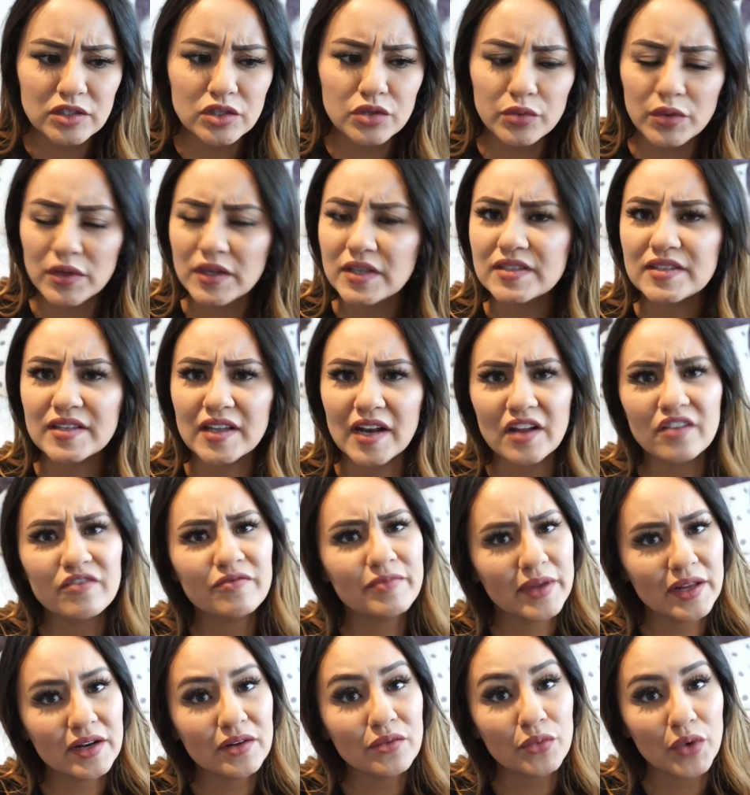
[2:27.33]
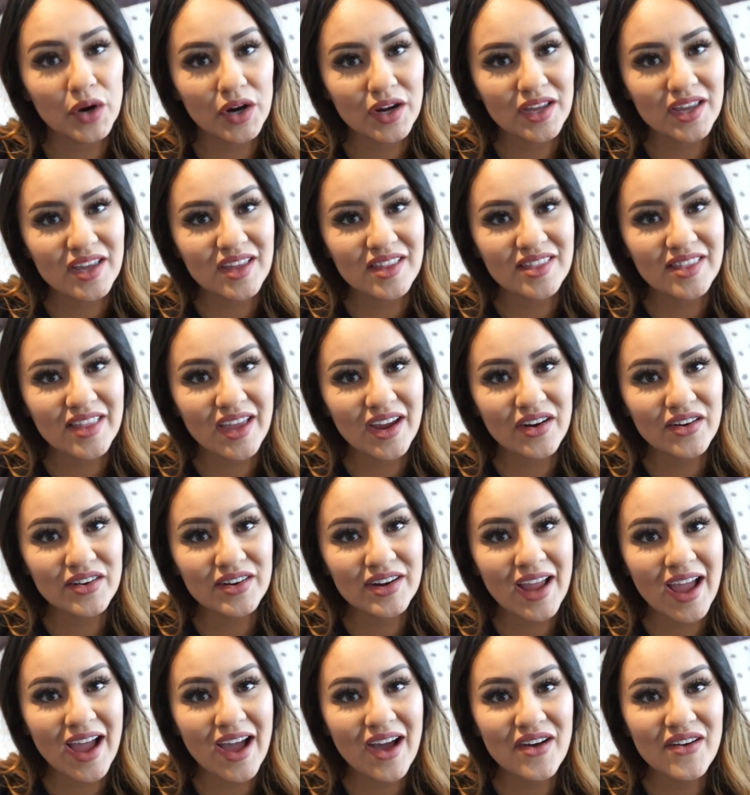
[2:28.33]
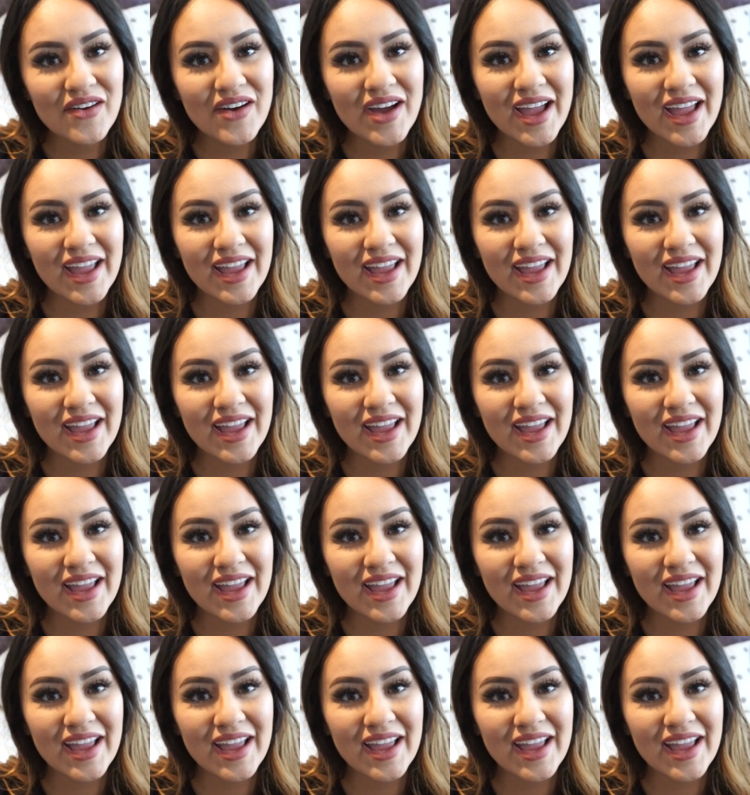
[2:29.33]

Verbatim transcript: two weeks that I've been working there now,